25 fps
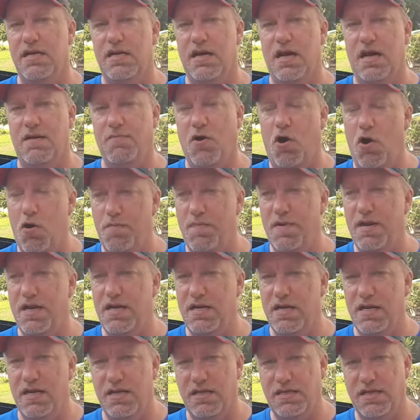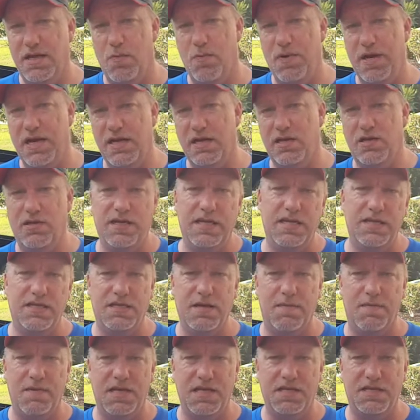I'm hoping that we can clean
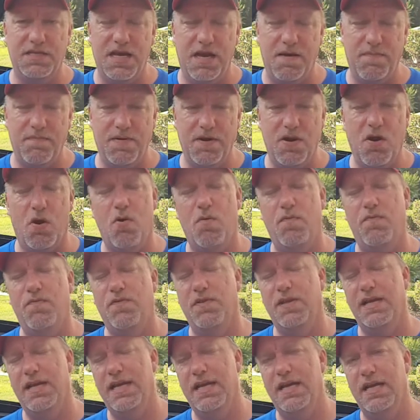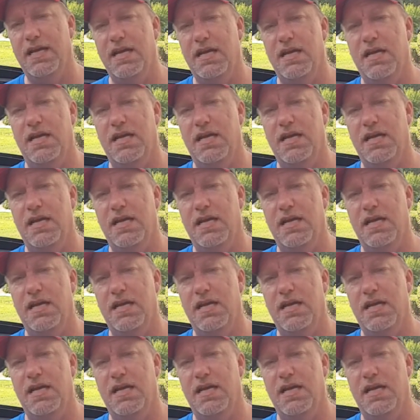some of this up and hopefully